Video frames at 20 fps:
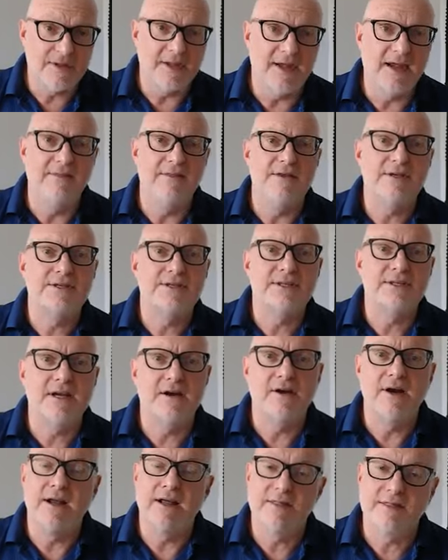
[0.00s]
in this
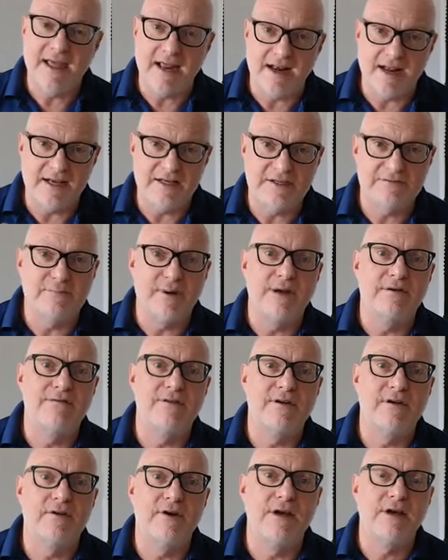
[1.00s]
area that has been
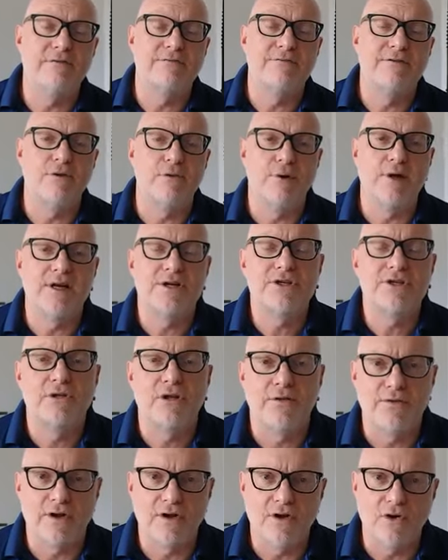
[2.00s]
very influential
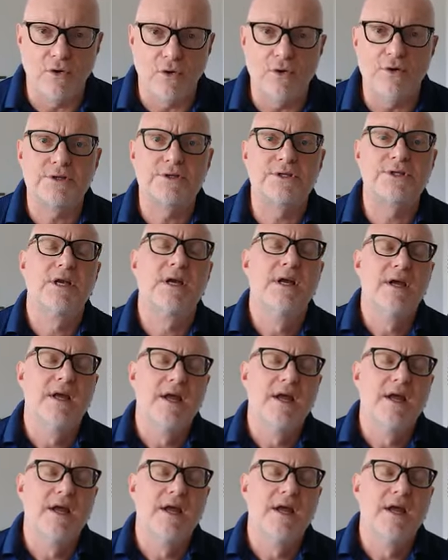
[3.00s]
on the courts,